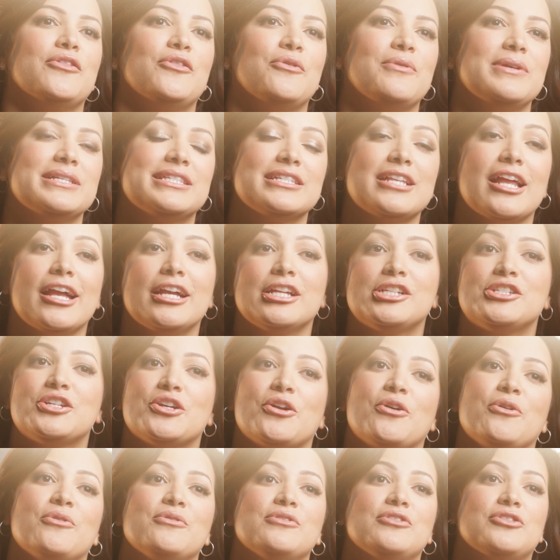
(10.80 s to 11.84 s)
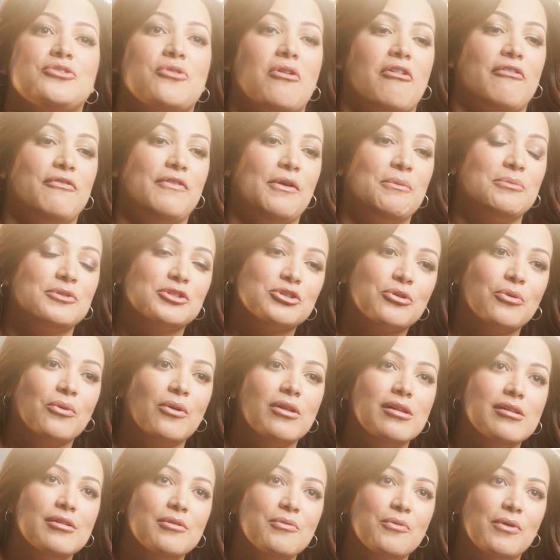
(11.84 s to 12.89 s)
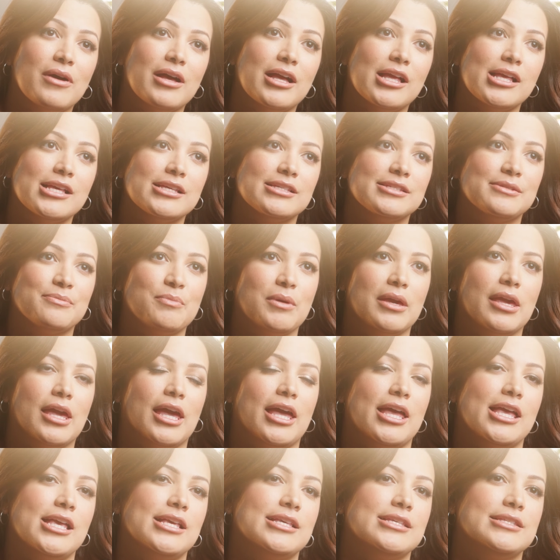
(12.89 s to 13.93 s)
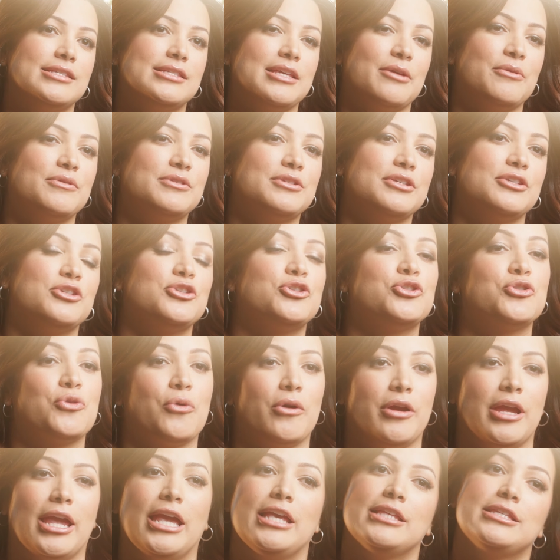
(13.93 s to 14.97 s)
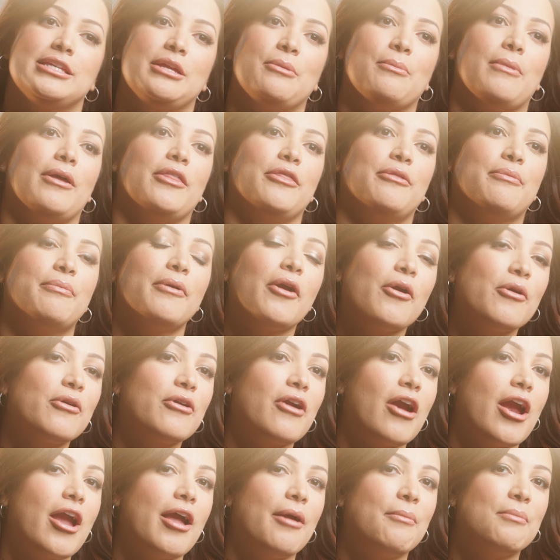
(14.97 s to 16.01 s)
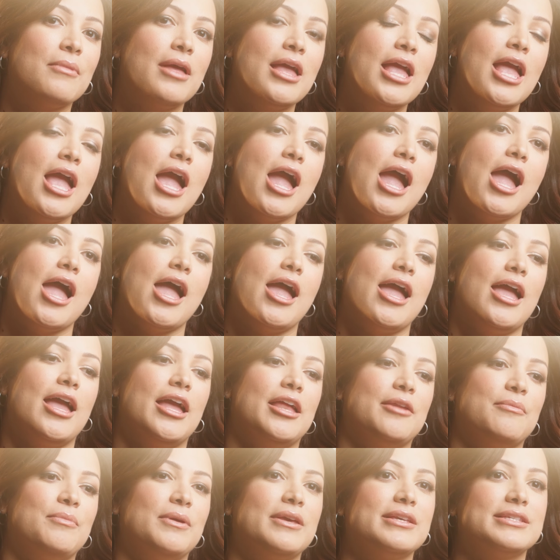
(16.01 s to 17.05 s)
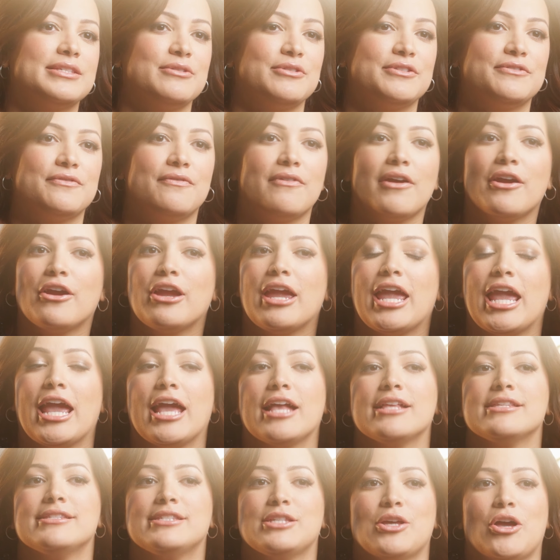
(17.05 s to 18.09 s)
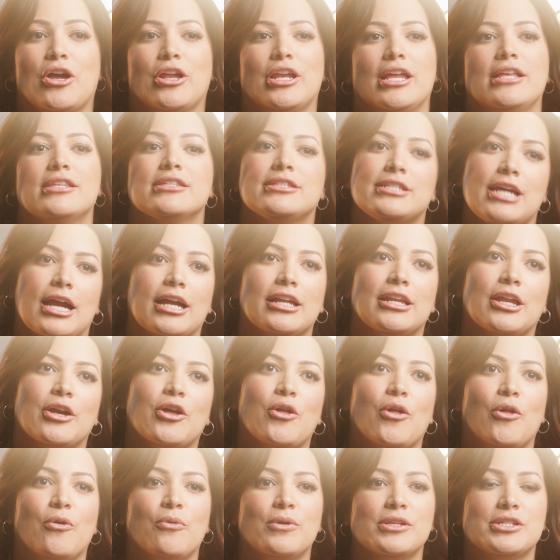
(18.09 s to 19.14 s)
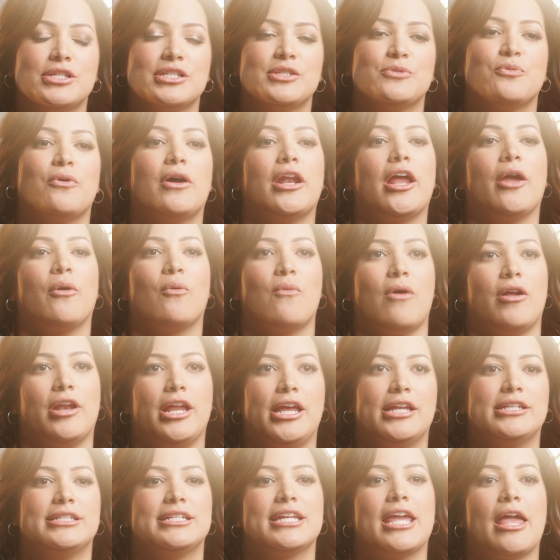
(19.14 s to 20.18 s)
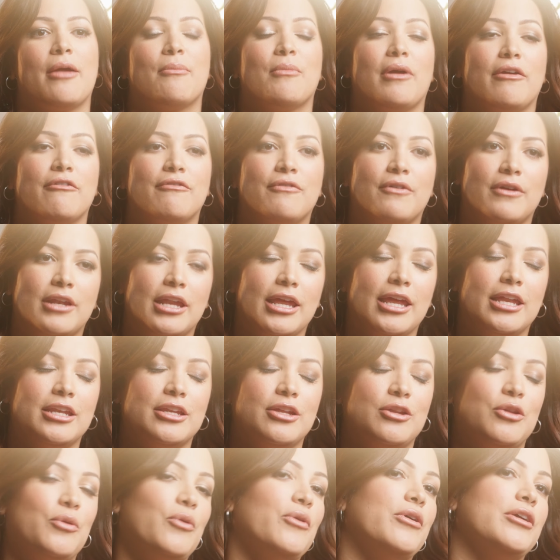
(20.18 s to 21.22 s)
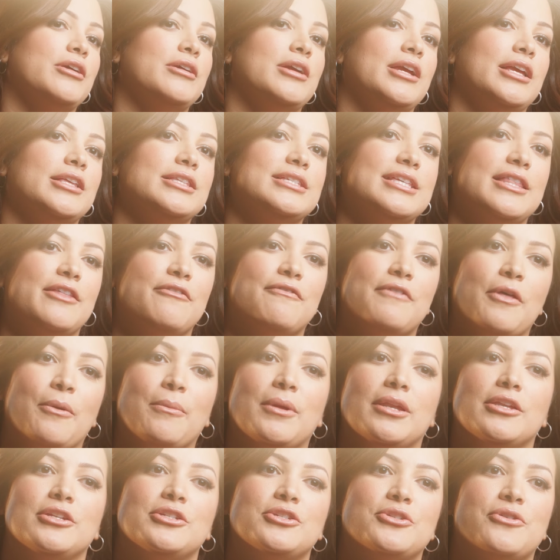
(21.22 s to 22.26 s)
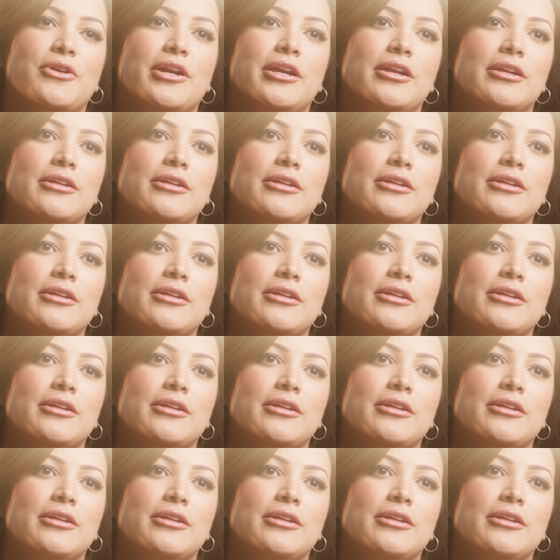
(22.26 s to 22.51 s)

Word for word: the reason I chose Toronto Film School was because it was a short 18-month program and because it was very hands-on and technical, which is what I wanted to get my foot in the door into the film industry.